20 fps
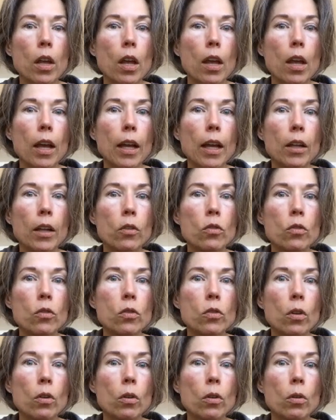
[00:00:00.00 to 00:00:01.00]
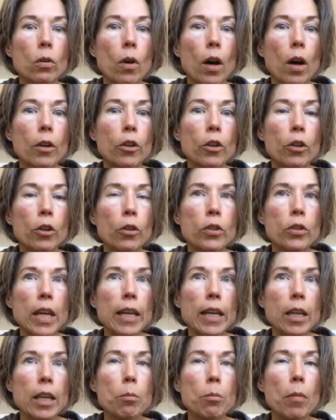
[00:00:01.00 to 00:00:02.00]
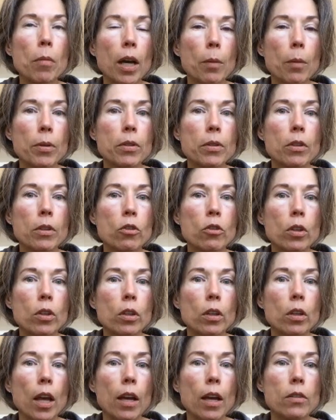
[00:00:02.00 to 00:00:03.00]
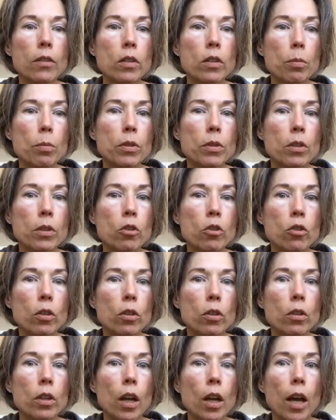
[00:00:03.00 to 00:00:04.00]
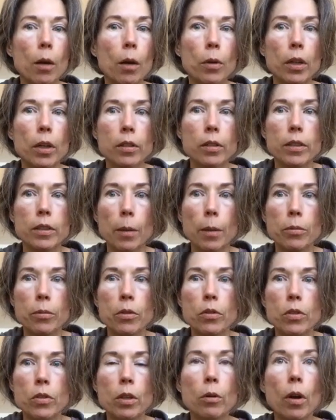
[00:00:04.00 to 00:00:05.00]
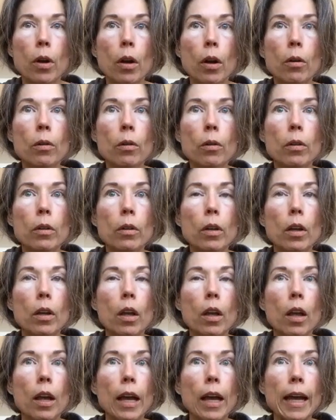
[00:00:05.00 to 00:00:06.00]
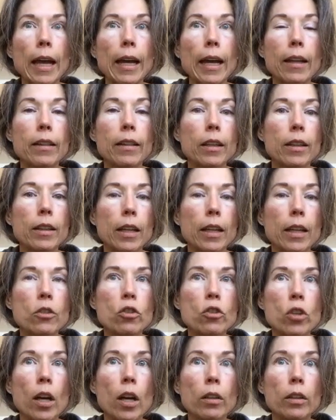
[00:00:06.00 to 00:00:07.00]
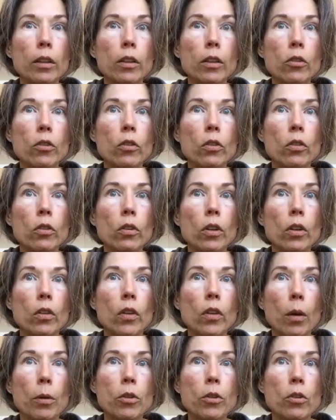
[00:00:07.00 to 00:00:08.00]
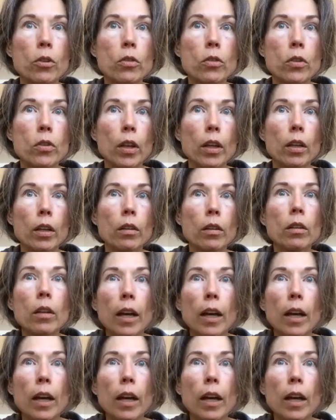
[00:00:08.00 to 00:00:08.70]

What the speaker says: And so you're taking my position as the position that I would accept 0 and that's childish. Is that what you're saying?